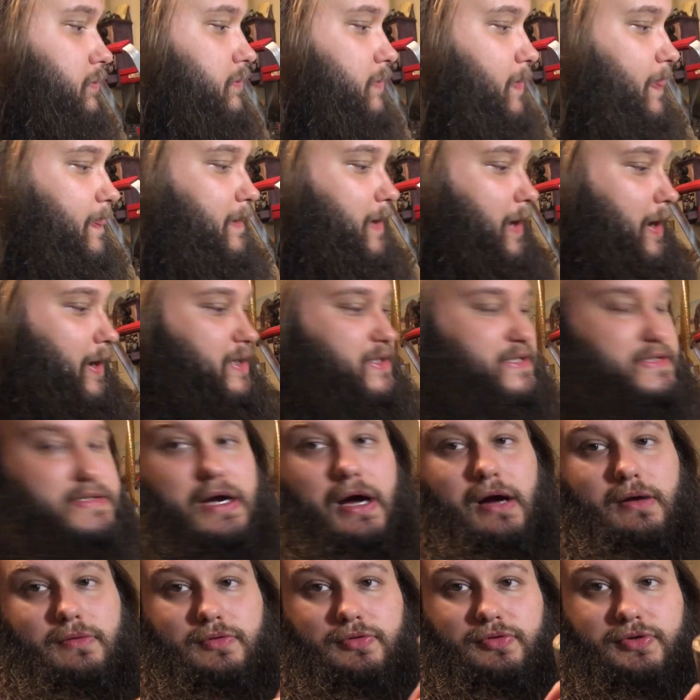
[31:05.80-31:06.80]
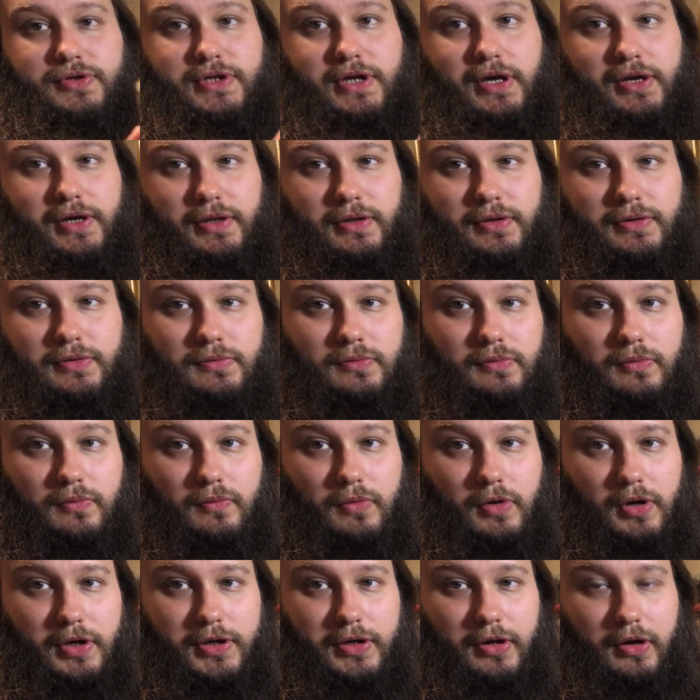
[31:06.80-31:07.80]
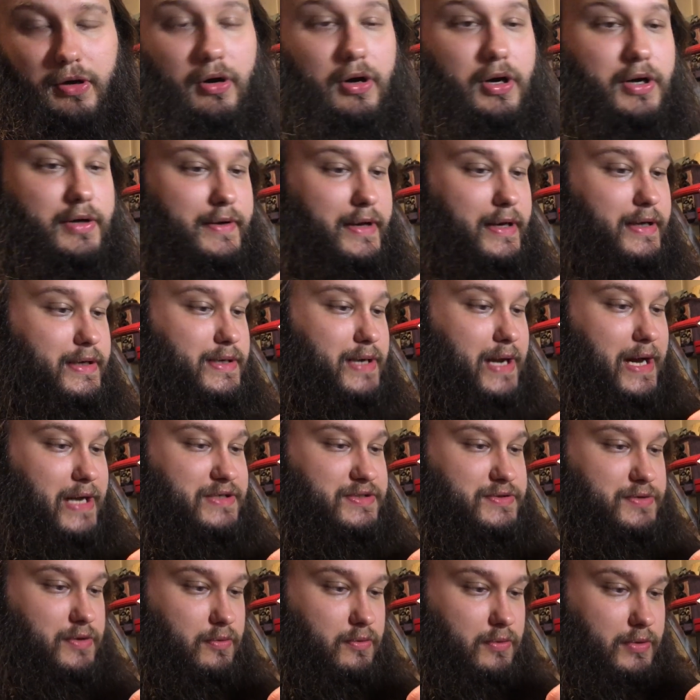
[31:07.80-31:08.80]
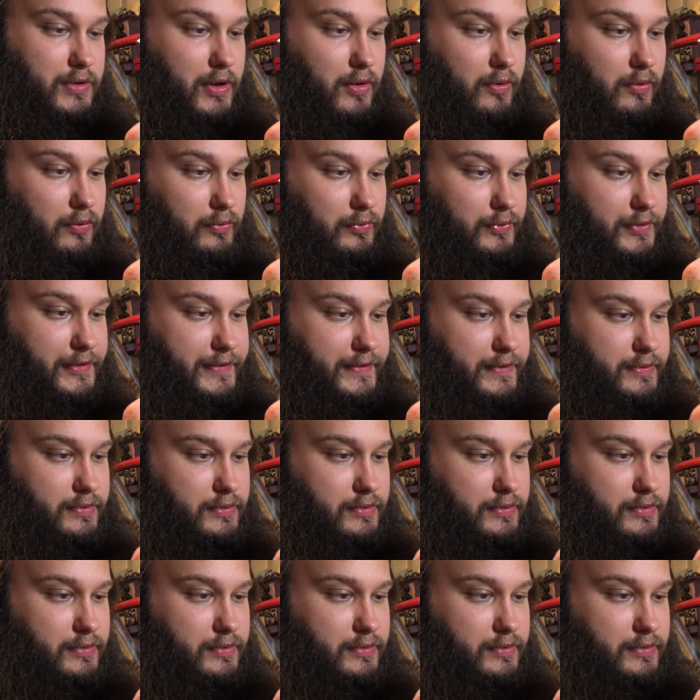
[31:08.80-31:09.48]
Yeah, it's not really going to work on a Nitro Gold.